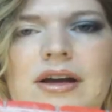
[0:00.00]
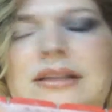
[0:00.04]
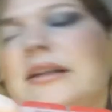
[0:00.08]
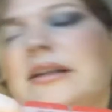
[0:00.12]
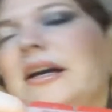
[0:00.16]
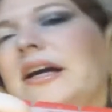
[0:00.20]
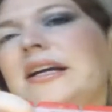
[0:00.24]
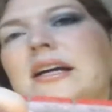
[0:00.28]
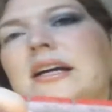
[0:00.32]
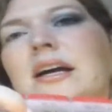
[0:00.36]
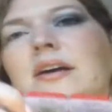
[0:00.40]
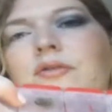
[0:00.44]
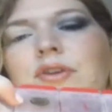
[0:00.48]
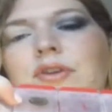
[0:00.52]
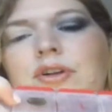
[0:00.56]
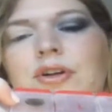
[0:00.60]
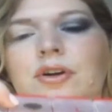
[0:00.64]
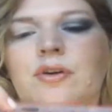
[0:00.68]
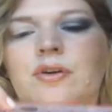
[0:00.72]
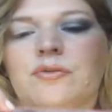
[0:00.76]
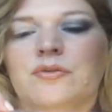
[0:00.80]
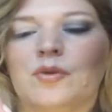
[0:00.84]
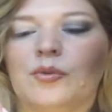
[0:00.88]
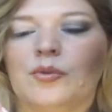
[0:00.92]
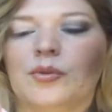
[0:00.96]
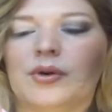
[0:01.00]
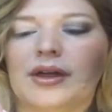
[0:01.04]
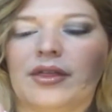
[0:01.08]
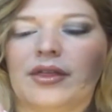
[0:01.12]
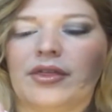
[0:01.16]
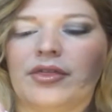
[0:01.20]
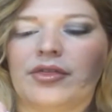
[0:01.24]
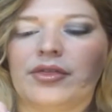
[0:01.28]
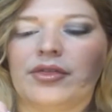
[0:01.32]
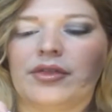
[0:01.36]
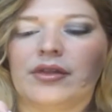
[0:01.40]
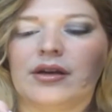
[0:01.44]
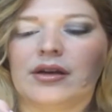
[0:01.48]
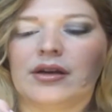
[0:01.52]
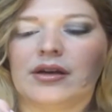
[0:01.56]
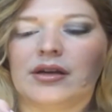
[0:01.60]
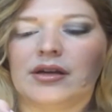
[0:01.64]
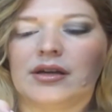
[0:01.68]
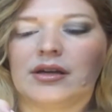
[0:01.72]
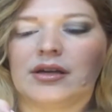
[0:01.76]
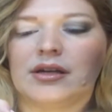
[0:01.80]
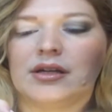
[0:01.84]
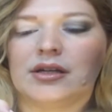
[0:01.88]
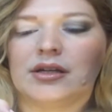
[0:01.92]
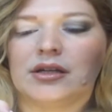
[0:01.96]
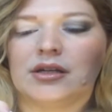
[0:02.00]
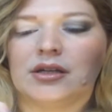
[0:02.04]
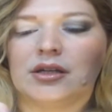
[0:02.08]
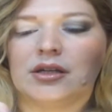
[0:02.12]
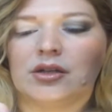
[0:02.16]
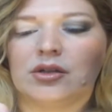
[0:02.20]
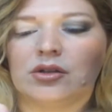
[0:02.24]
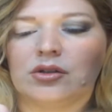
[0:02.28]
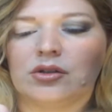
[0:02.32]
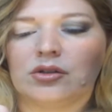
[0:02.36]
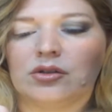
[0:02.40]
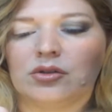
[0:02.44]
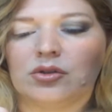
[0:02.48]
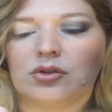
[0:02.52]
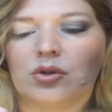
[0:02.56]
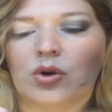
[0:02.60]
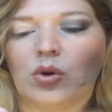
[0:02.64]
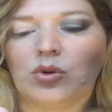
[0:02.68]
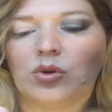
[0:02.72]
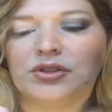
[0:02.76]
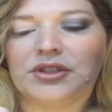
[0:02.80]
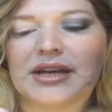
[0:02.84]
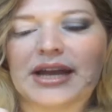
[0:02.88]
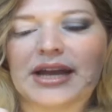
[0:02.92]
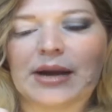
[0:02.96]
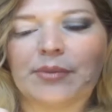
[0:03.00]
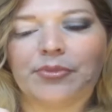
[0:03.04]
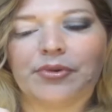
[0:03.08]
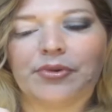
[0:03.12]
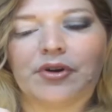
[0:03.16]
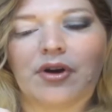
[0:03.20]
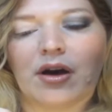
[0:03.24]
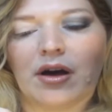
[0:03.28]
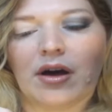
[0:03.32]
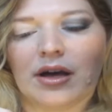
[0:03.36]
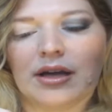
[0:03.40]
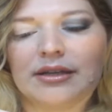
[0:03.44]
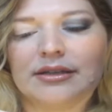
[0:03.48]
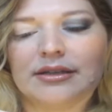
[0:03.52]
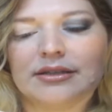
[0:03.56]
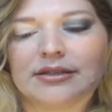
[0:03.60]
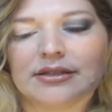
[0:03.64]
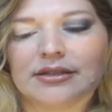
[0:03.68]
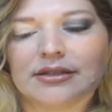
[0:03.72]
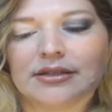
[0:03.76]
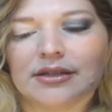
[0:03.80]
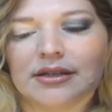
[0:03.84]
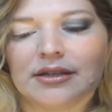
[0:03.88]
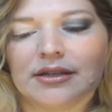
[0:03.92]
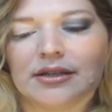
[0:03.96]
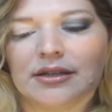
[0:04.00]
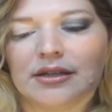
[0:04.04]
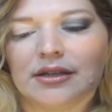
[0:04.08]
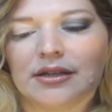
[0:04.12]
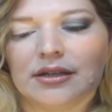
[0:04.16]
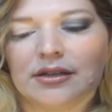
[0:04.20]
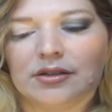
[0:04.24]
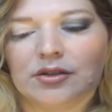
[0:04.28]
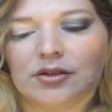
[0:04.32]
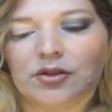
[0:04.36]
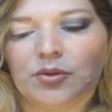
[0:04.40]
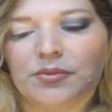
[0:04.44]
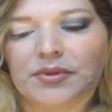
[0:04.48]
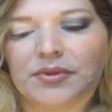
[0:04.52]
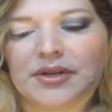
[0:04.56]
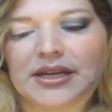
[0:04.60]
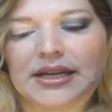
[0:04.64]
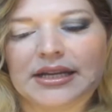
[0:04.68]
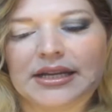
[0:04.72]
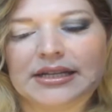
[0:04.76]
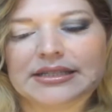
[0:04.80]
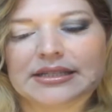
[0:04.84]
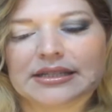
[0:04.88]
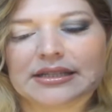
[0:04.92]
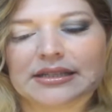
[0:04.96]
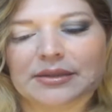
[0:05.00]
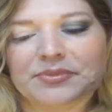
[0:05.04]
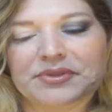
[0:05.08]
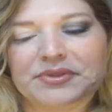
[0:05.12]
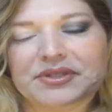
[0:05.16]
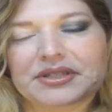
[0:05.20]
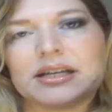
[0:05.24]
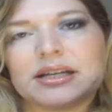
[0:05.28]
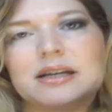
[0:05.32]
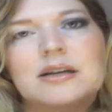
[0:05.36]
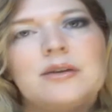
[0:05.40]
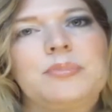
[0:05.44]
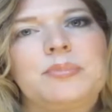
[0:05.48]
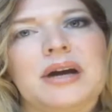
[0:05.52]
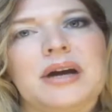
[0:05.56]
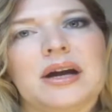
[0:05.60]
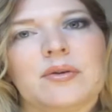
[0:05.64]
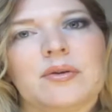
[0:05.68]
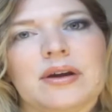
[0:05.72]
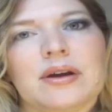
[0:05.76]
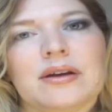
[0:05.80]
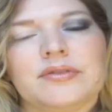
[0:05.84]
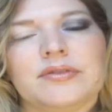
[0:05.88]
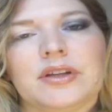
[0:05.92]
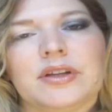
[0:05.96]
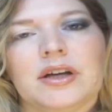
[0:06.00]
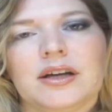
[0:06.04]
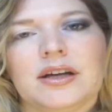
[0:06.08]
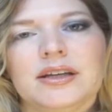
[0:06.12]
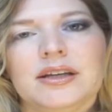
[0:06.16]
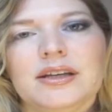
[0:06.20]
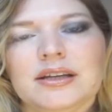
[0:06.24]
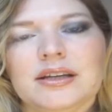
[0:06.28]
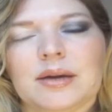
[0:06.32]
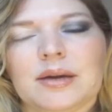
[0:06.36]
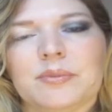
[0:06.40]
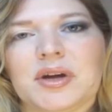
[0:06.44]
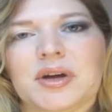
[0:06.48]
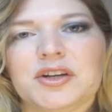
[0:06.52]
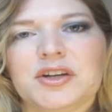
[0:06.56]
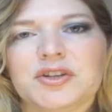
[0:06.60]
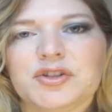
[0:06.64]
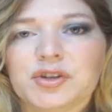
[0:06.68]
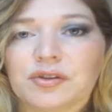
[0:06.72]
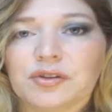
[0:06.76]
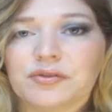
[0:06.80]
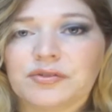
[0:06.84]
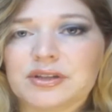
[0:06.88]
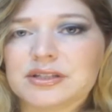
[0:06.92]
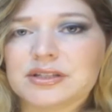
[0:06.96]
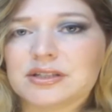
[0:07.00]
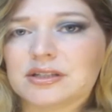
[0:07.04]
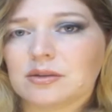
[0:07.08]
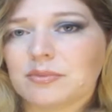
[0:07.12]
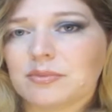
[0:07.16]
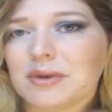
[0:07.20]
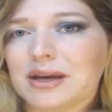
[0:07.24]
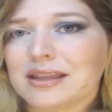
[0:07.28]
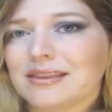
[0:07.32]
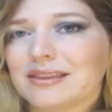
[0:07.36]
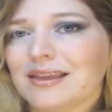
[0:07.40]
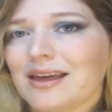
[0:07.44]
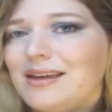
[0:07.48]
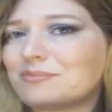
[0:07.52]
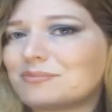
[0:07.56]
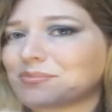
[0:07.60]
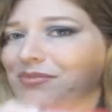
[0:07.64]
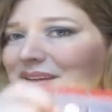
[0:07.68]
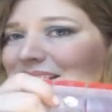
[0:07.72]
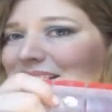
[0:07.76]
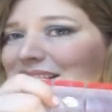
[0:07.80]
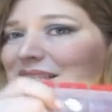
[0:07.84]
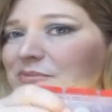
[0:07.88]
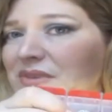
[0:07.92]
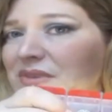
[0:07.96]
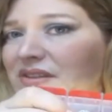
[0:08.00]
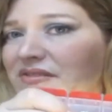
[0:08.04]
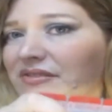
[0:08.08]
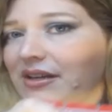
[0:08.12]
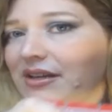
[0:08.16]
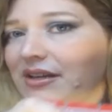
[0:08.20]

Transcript: I covered it over with Golden Apricot Luminesque lipstick by Revlon. I'm not sure if they still make that, but it's my